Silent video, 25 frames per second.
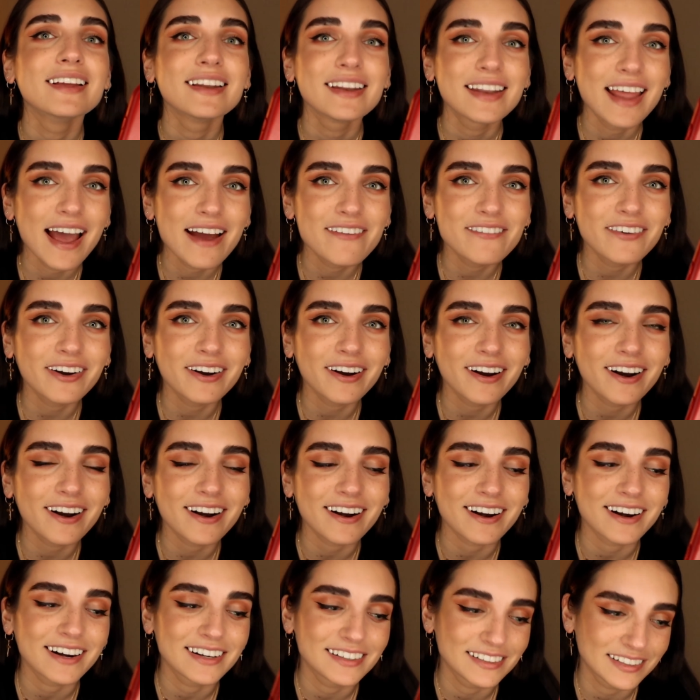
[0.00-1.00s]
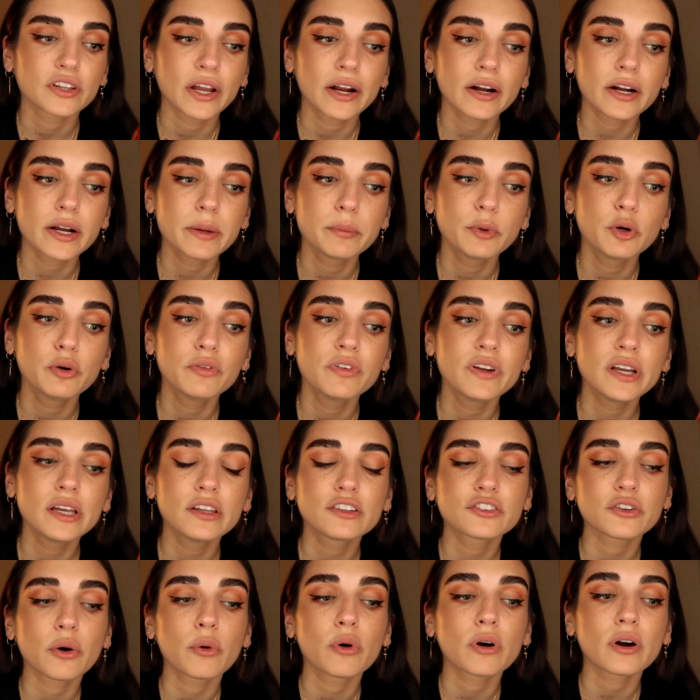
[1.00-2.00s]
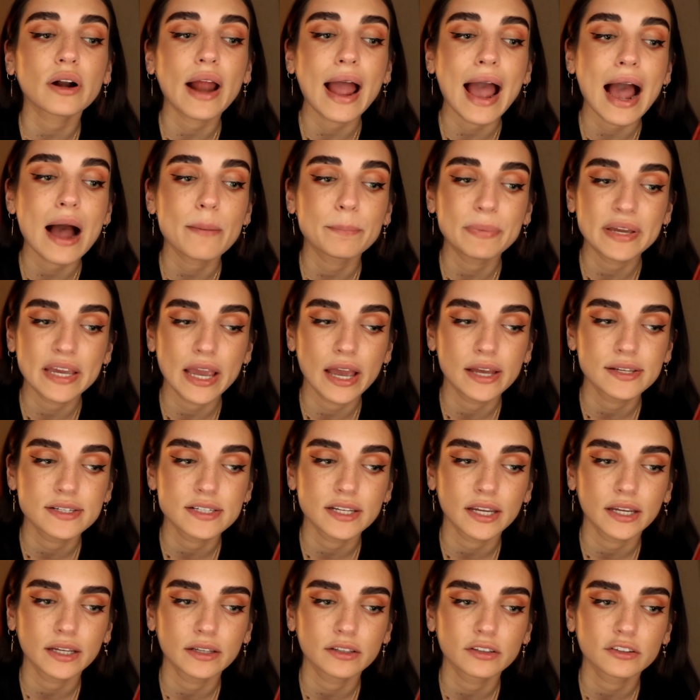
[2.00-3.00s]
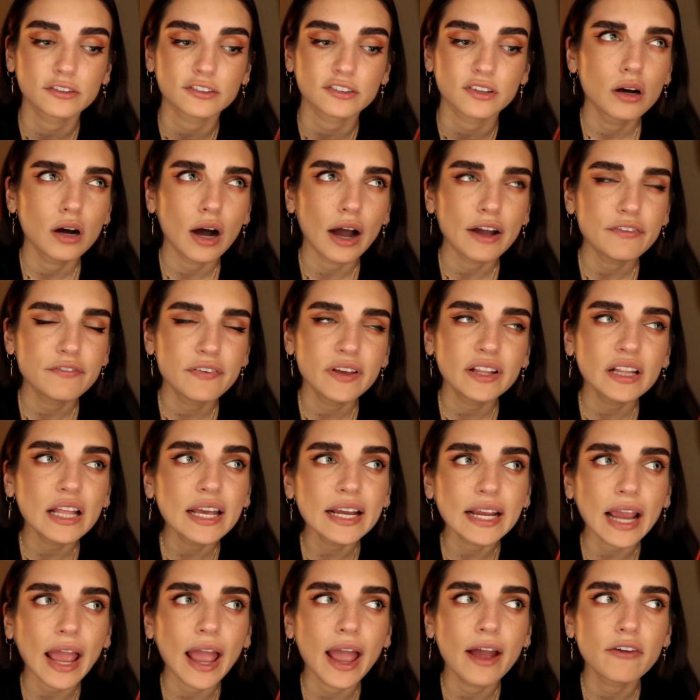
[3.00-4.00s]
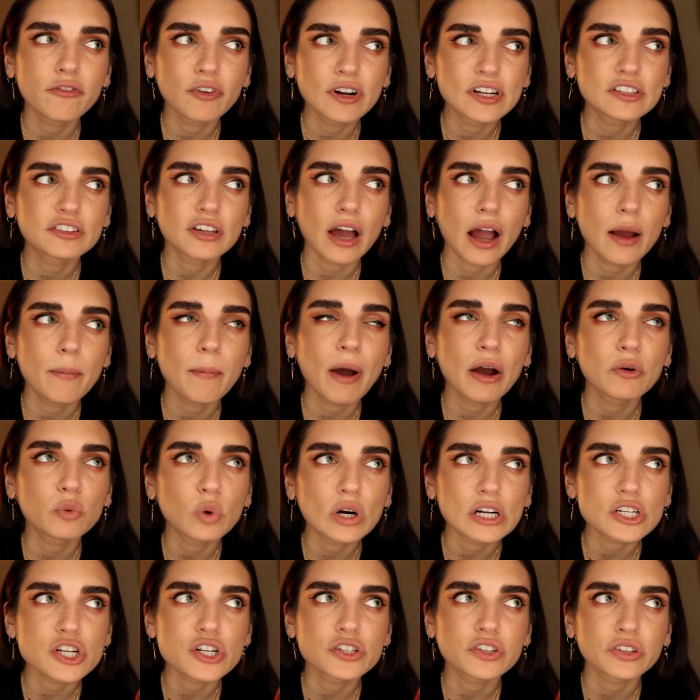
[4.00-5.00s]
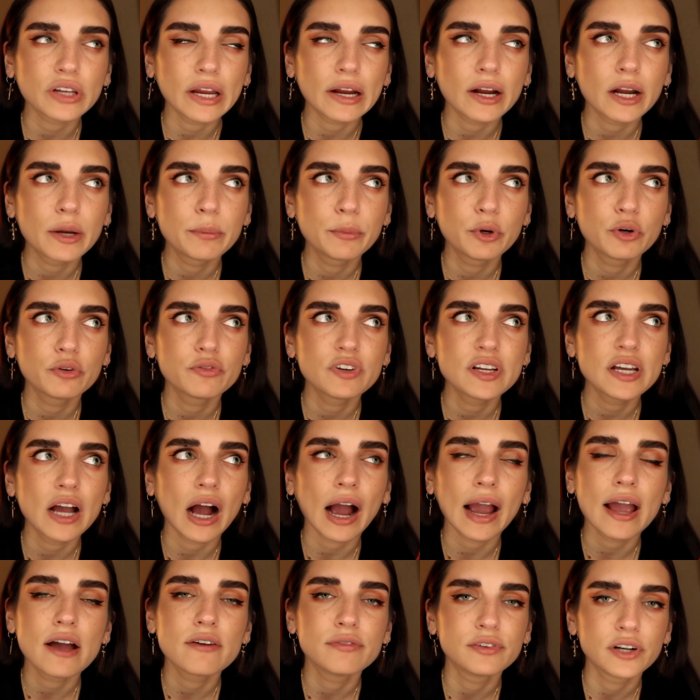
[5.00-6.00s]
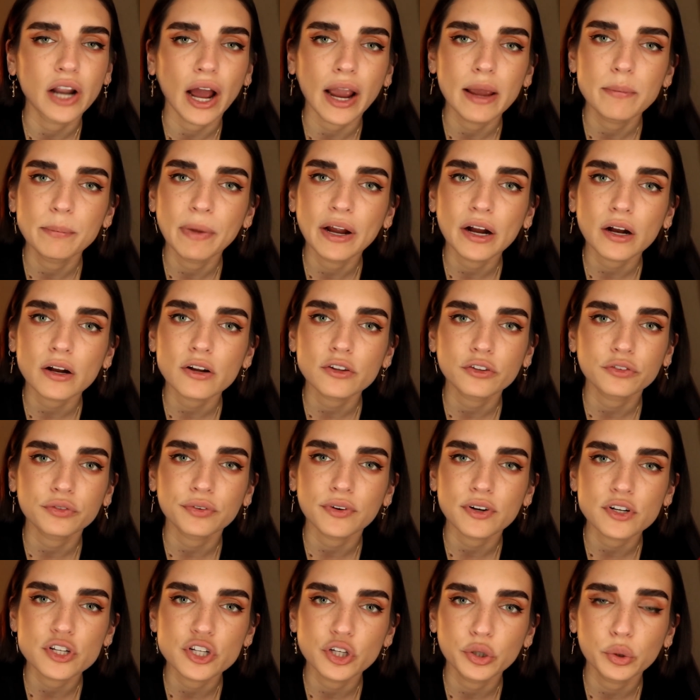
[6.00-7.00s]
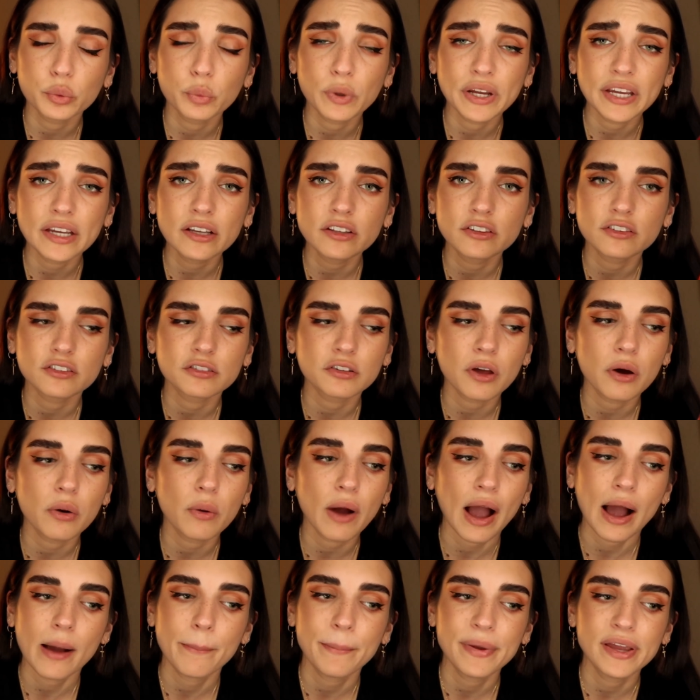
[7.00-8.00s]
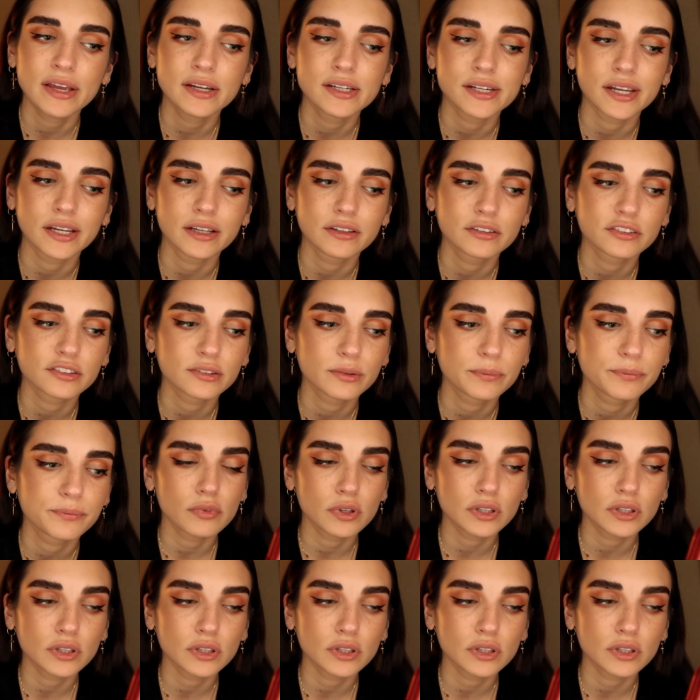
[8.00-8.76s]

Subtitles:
Never! Scary movies or happy endings? I feel like every time I watch a scary movie, I have nightmares for 2 weeks, so happy endings.